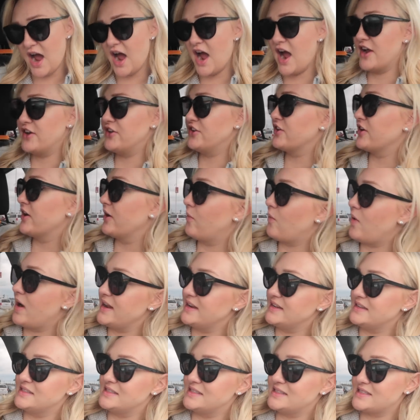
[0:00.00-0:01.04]
Under
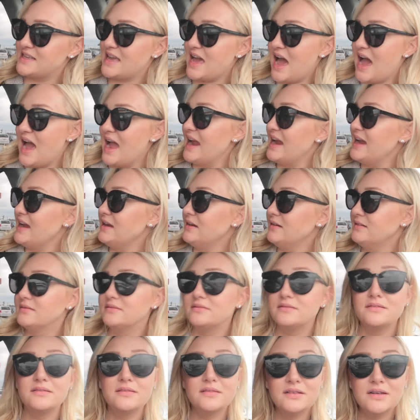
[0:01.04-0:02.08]
One Sky,
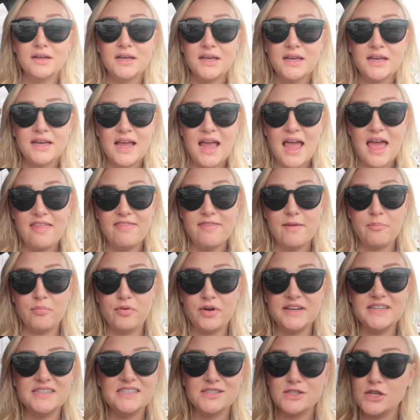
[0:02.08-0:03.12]
and the
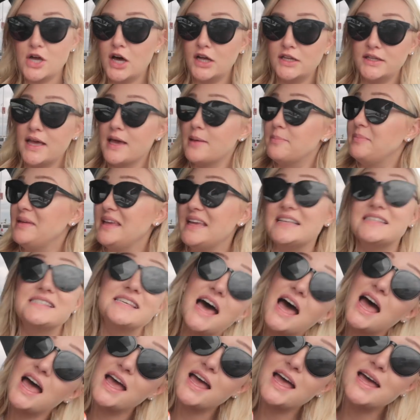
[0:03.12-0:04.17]
print is called
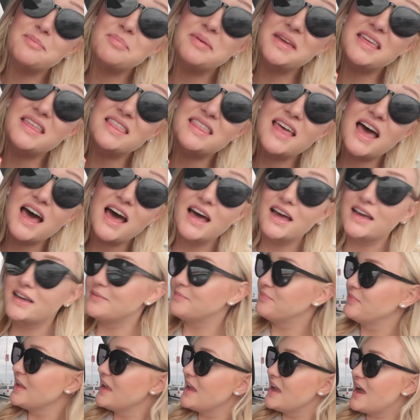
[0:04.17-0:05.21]
Ibiza. Ibiza.
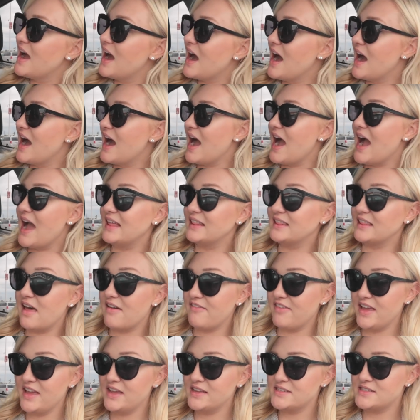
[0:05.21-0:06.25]
I
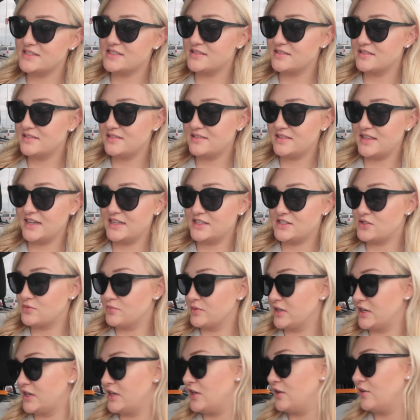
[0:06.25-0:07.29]
love it. I think it's
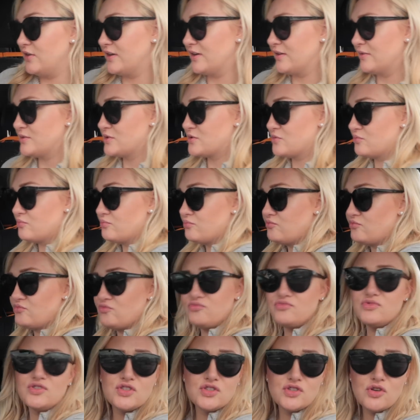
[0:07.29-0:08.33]
really cute, and it was
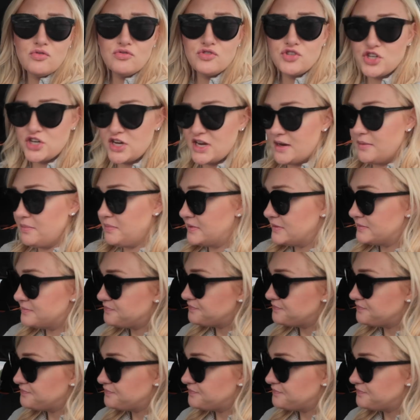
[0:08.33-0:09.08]
so cheap.